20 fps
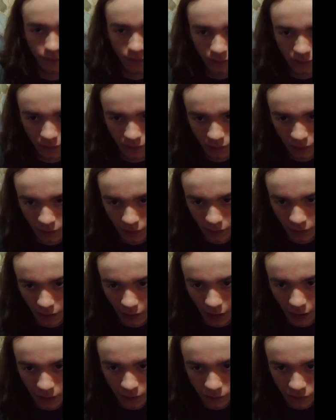I always
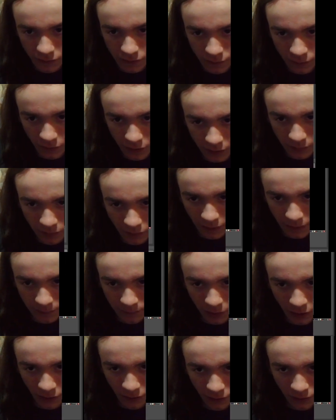want to play
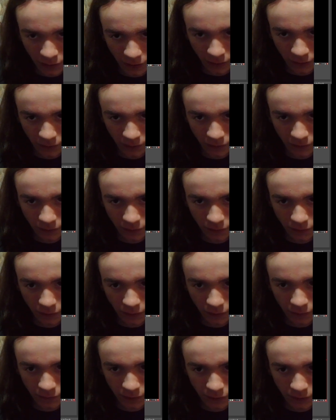Pong on the
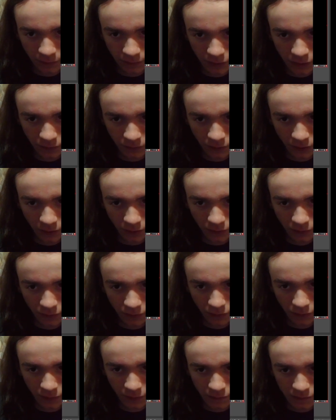computer. So
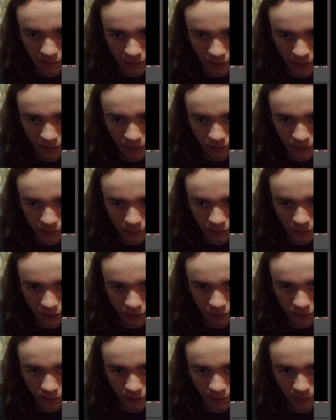I always want to go to the
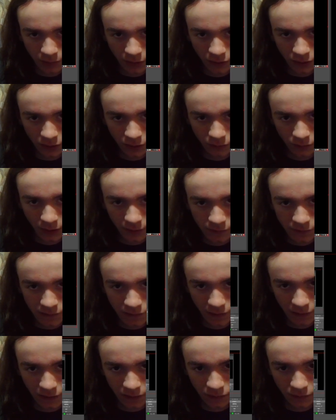Pong website,
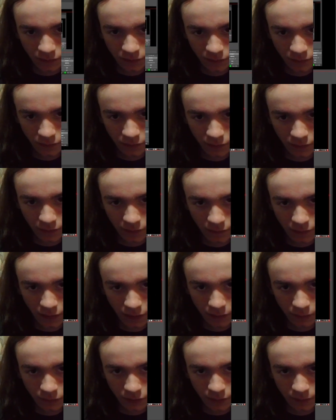and then I want to
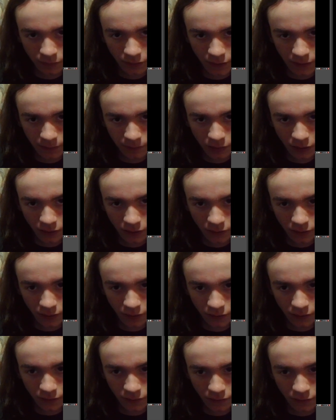play Pong.
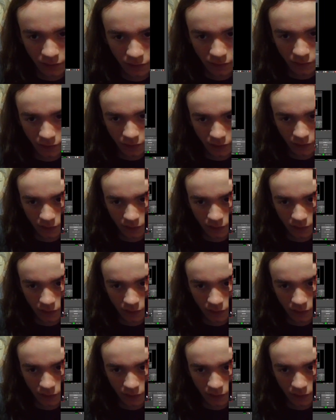But I'm